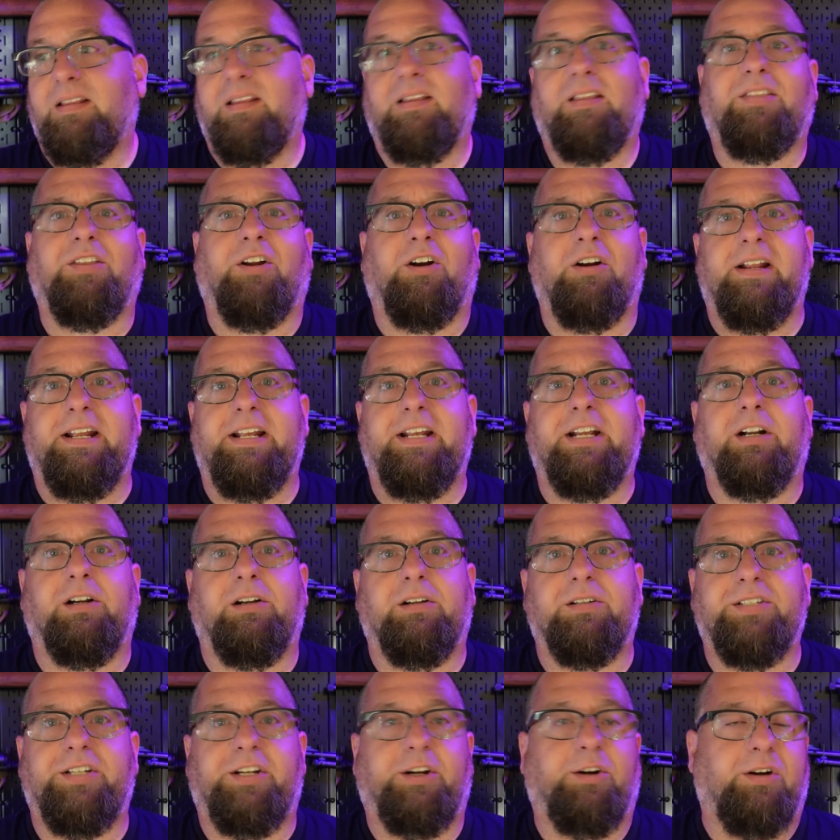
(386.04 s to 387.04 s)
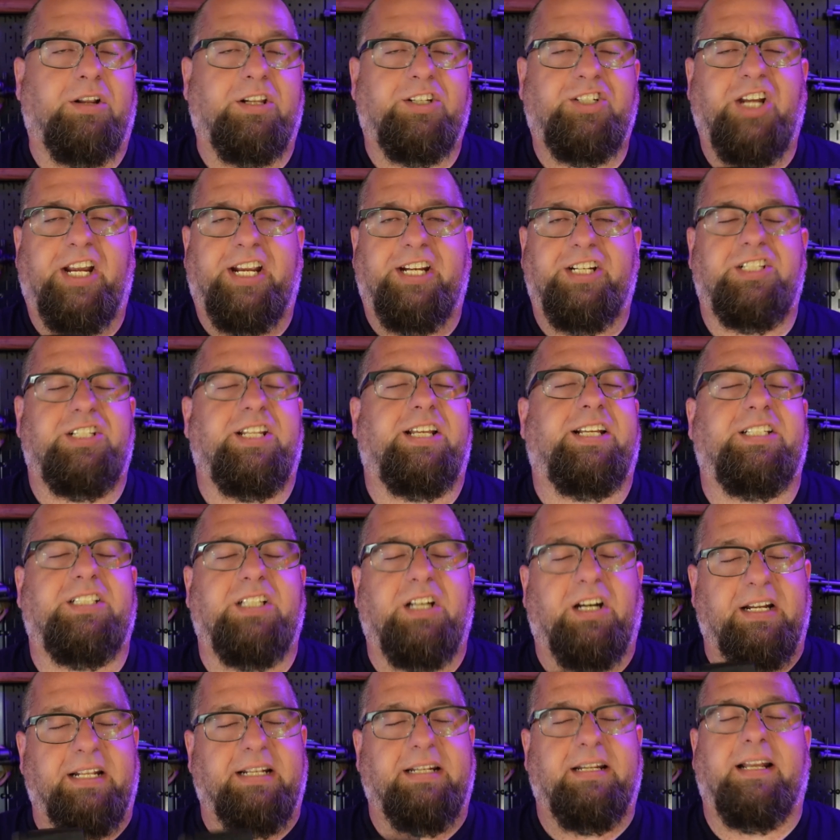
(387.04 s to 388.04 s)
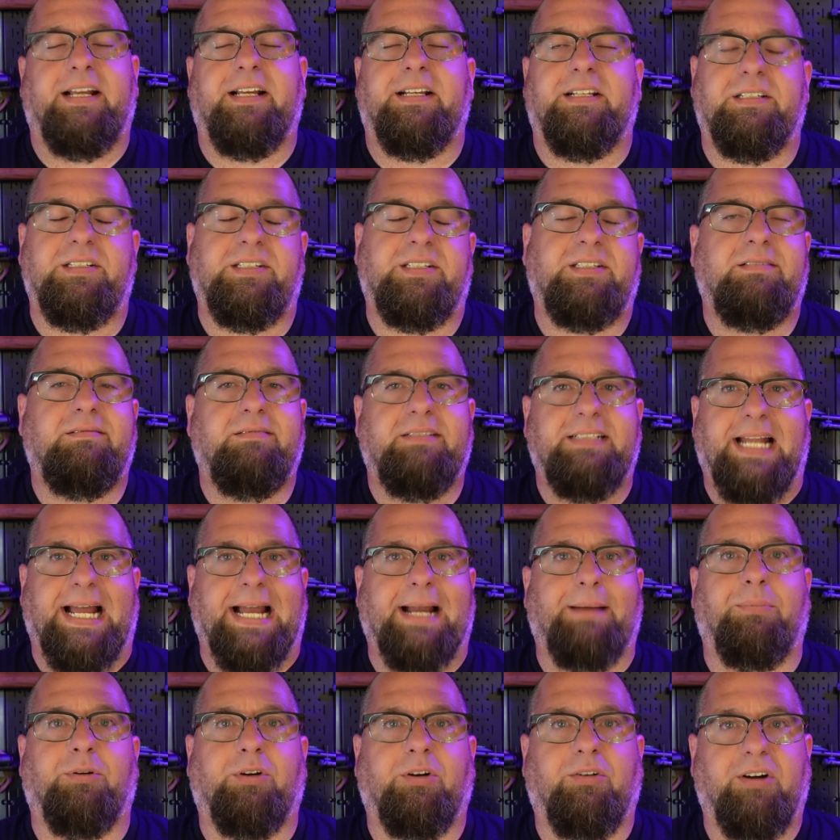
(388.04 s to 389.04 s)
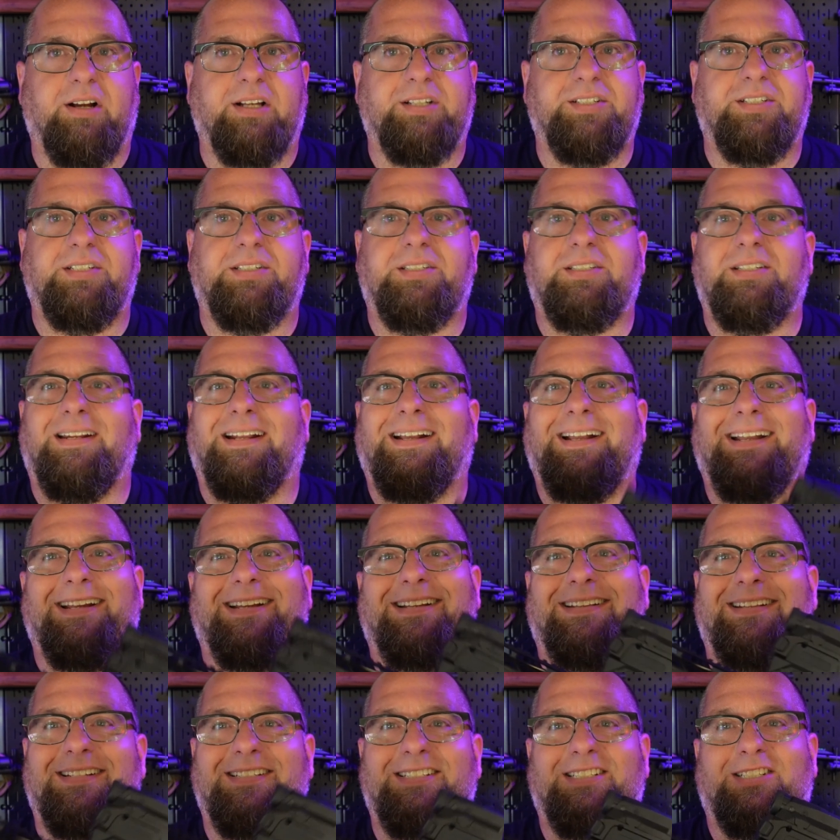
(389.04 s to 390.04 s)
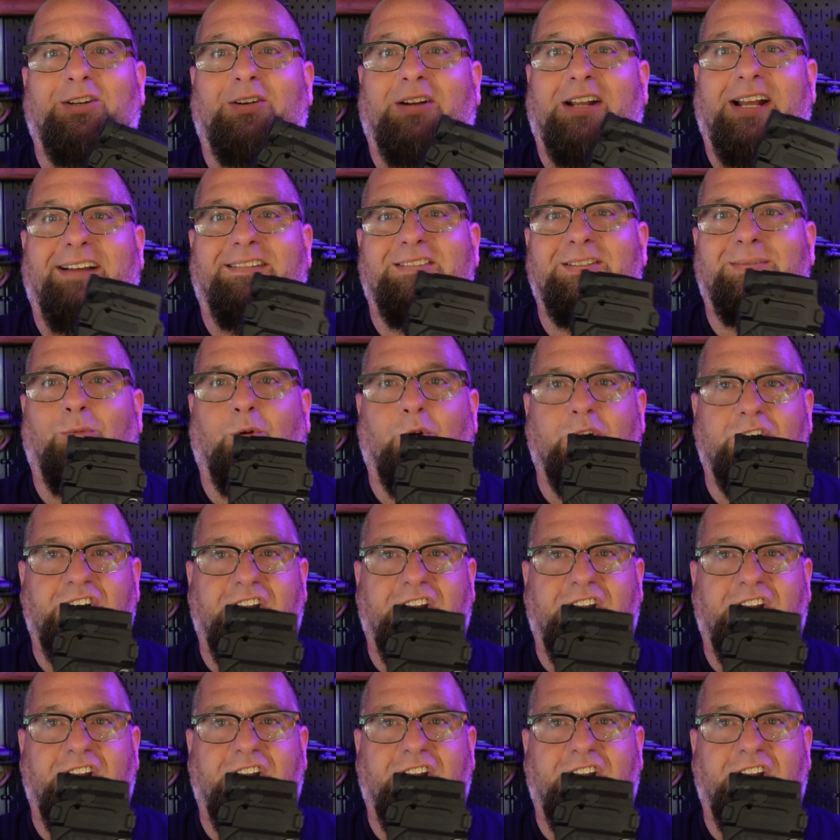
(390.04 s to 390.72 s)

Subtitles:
30 years and you're going to change things on it as time progresses. And again, this is going to have some more